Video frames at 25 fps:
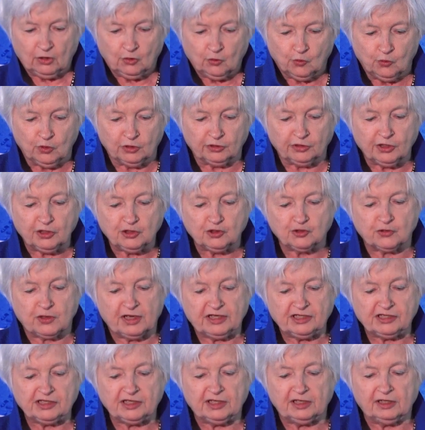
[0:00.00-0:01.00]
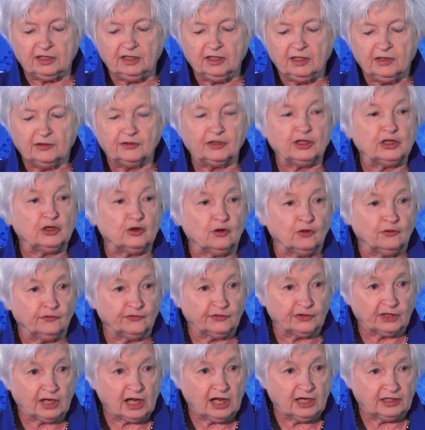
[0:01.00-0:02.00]
We're addressing the
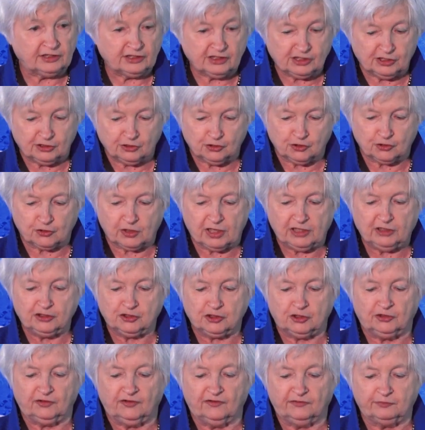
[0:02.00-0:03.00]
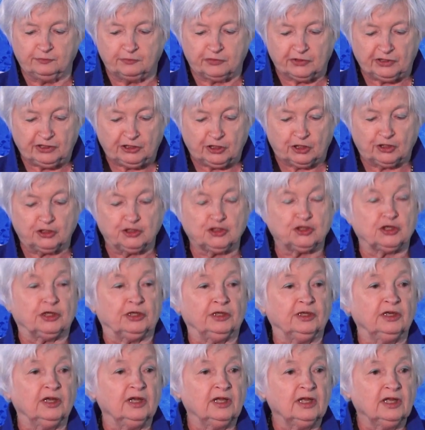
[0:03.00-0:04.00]
overconcentration of
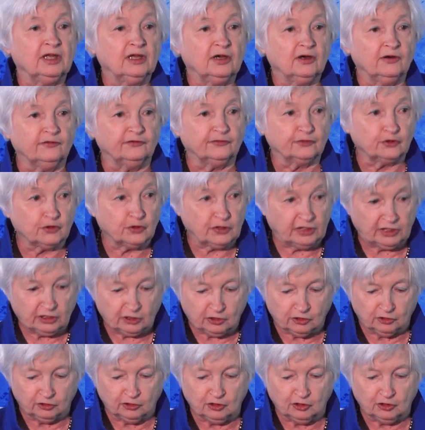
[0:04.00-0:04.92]
production of critical